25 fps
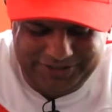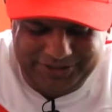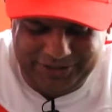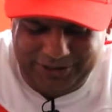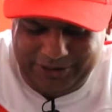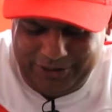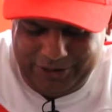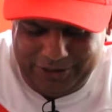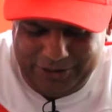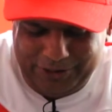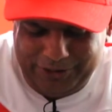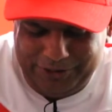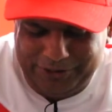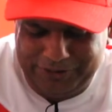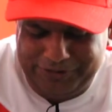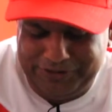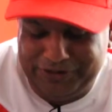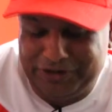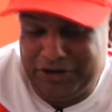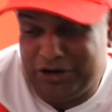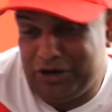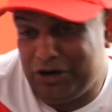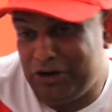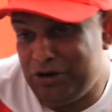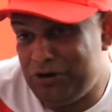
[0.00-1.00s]
so
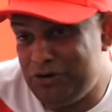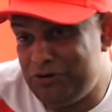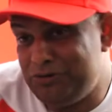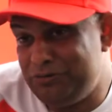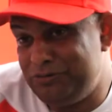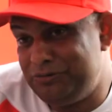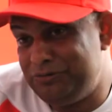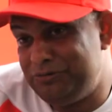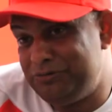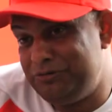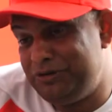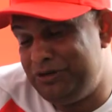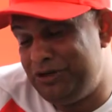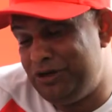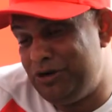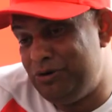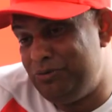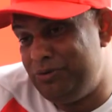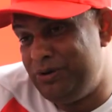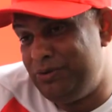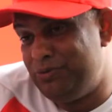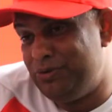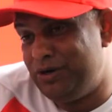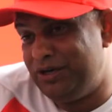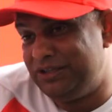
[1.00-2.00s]
no, you know,
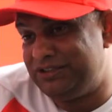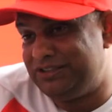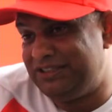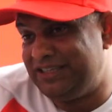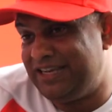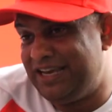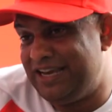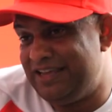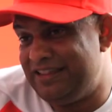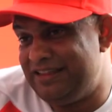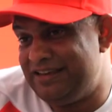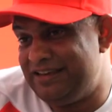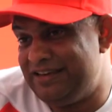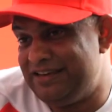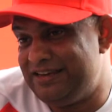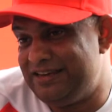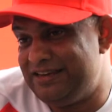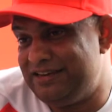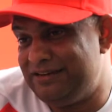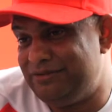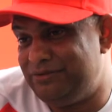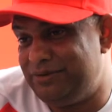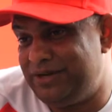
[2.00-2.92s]
we work together.